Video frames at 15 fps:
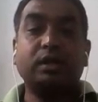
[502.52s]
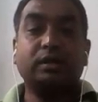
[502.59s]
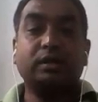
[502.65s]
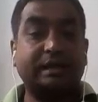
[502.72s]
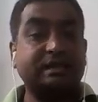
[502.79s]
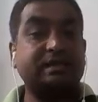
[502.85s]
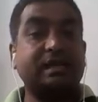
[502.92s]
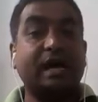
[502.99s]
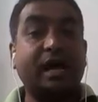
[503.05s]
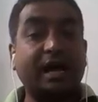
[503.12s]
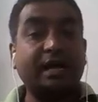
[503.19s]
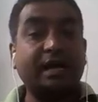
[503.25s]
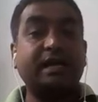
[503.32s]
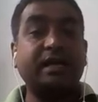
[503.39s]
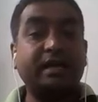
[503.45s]
that is
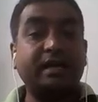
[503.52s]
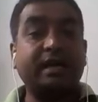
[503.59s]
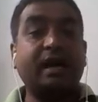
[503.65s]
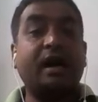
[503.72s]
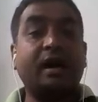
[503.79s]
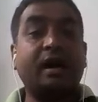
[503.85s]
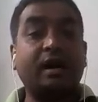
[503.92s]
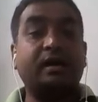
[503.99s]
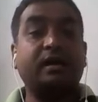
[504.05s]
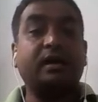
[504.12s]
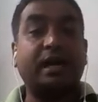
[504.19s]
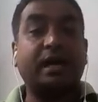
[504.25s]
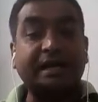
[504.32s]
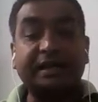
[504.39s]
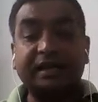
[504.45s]
IER
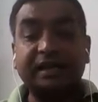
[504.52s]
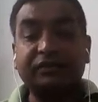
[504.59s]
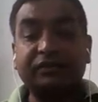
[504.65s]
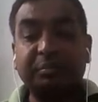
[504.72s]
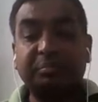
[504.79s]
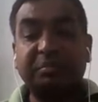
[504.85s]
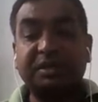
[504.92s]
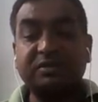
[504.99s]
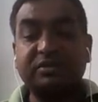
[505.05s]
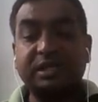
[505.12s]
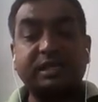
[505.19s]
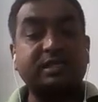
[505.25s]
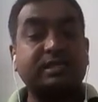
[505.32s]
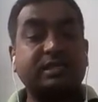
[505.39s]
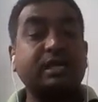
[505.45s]

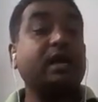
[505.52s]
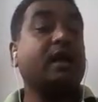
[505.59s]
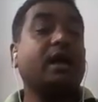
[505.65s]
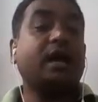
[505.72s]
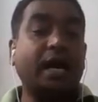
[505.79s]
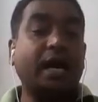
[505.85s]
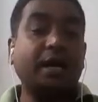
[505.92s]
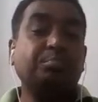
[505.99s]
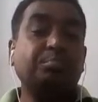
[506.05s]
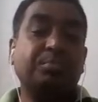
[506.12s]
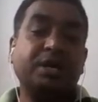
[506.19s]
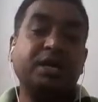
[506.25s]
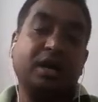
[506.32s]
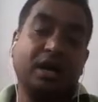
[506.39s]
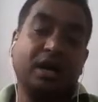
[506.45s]
1956 and
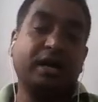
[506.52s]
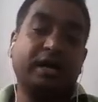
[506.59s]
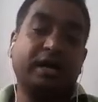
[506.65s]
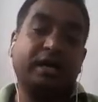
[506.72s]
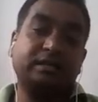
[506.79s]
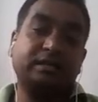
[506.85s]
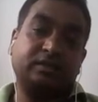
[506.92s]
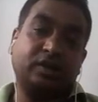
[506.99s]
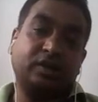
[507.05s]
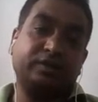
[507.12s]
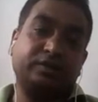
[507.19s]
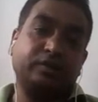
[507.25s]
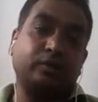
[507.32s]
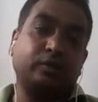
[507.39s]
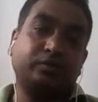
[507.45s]
BIS
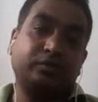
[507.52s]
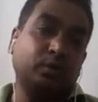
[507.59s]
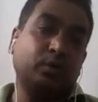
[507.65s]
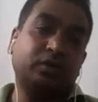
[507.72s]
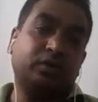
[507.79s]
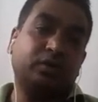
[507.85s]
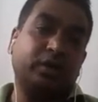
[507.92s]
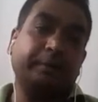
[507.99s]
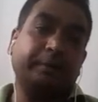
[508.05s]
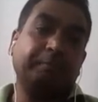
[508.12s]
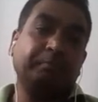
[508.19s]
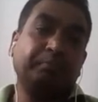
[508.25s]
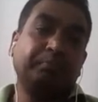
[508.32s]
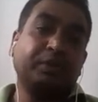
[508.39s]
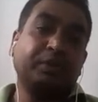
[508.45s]
3043.
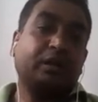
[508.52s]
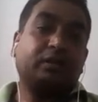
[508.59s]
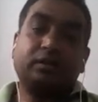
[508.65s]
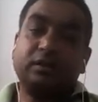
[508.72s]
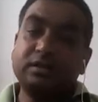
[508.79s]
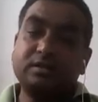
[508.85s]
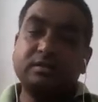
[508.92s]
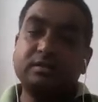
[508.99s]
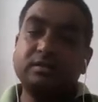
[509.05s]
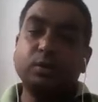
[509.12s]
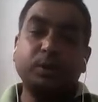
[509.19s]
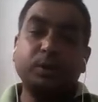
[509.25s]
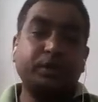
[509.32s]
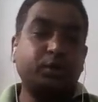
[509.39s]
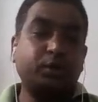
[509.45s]
This is
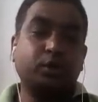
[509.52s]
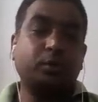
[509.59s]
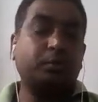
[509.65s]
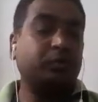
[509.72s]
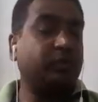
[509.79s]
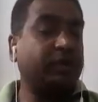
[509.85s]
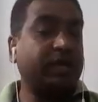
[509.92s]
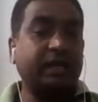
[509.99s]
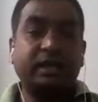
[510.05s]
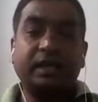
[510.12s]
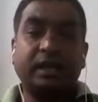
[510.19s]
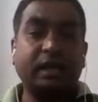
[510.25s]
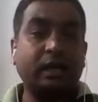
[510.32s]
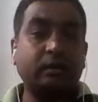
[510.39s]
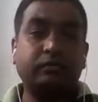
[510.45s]
going to be
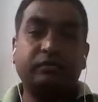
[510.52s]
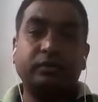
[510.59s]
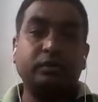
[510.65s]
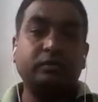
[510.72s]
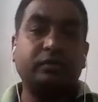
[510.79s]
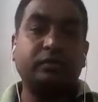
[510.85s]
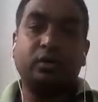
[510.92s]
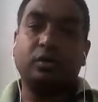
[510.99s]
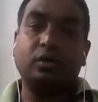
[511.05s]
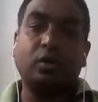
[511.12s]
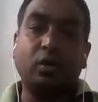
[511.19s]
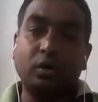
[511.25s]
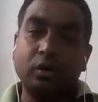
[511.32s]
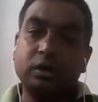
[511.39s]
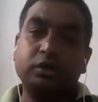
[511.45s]
very helpful for
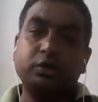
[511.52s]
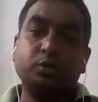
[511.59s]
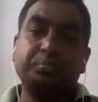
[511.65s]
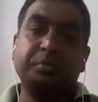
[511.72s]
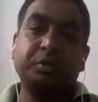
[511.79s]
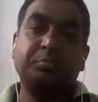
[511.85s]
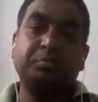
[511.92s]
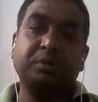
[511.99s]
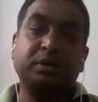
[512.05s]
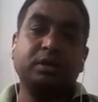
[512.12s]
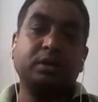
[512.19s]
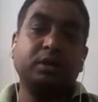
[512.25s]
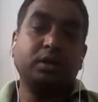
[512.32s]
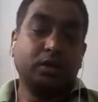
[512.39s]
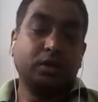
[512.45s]
all you people
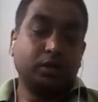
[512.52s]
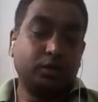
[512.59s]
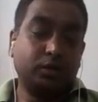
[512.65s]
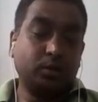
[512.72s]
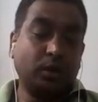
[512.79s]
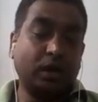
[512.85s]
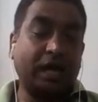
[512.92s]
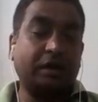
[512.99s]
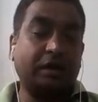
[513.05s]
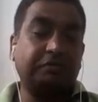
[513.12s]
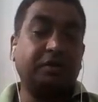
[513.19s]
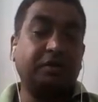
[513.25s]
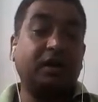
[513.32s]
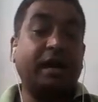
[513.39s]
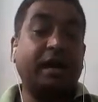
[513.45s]
to
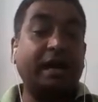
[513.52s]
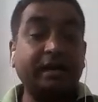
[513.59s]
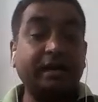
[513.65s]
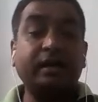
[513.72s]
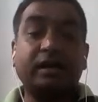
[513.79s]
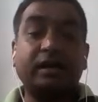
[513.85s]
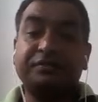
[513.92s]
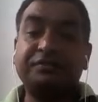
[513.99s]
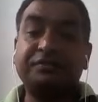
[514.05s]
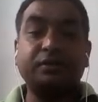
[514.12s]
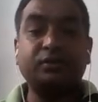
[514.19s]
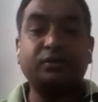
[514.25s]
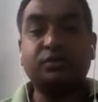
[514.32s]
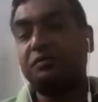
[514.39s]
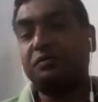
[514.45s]
have a handy
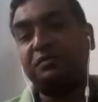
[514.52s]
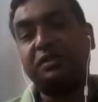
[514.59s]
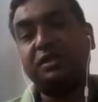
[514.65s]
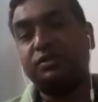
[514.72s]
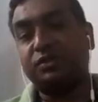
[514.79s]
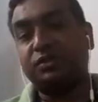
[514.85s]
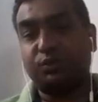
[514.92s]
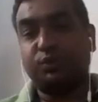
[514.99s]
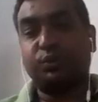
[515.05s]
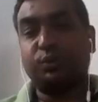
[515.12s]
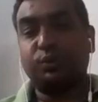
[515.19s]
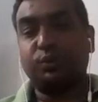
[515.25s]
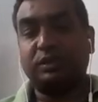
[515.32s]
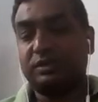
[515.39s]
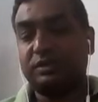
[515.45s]
reference of these two
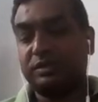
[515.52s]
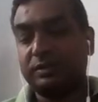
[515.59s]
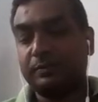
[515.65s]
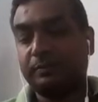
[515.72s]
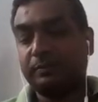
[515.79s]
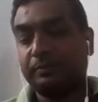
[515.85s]
rules.